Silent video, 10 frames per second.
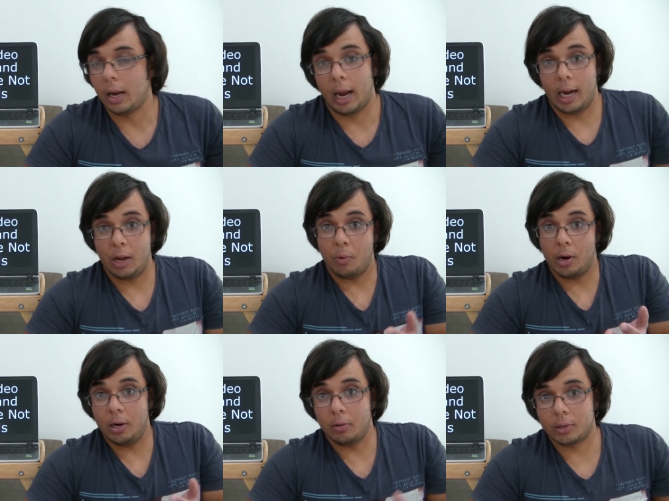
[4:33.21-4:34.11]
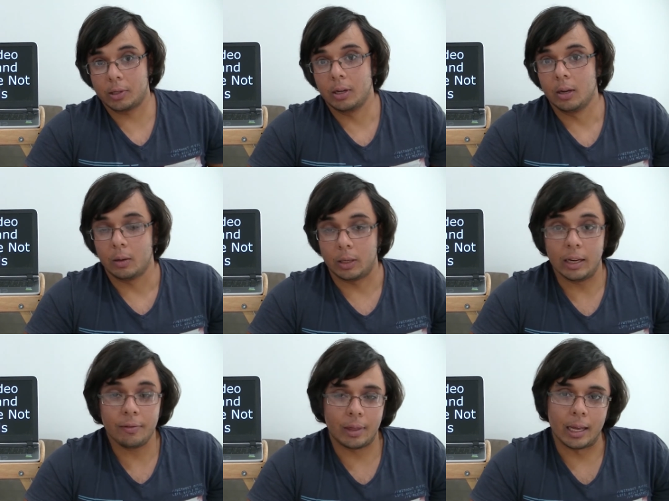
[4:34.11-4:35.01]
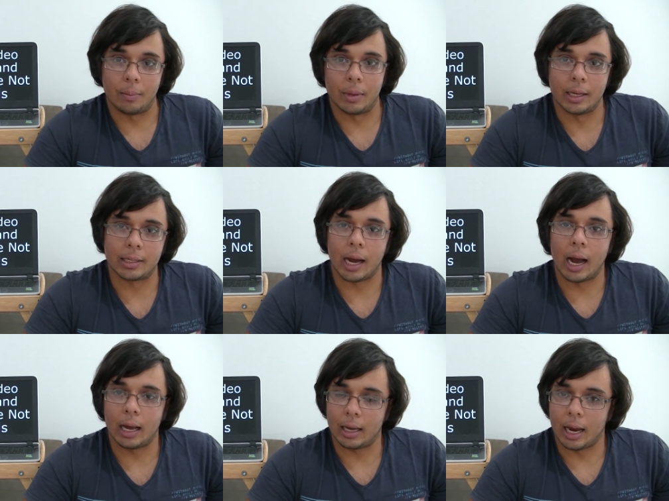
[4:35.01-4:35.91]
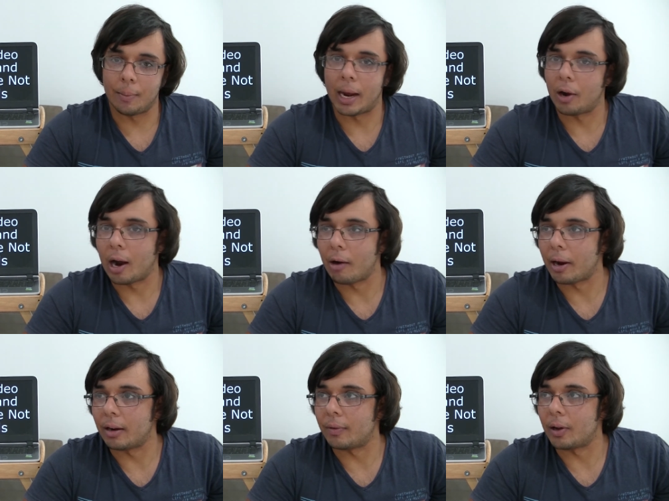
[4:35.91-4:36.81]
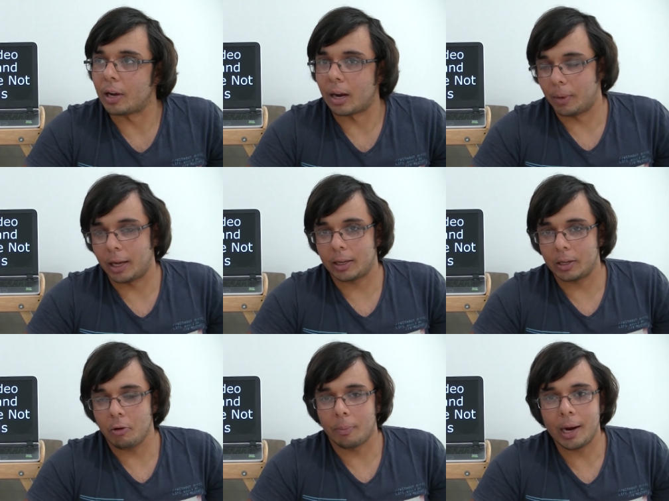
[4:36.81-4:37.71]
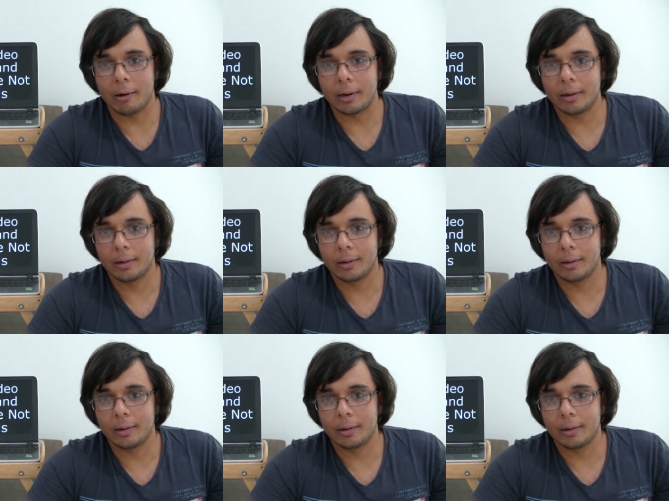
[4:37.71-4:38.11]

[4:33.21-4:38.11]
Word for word: anyone else give them this MA or R-rated video game. Like, you're a parent,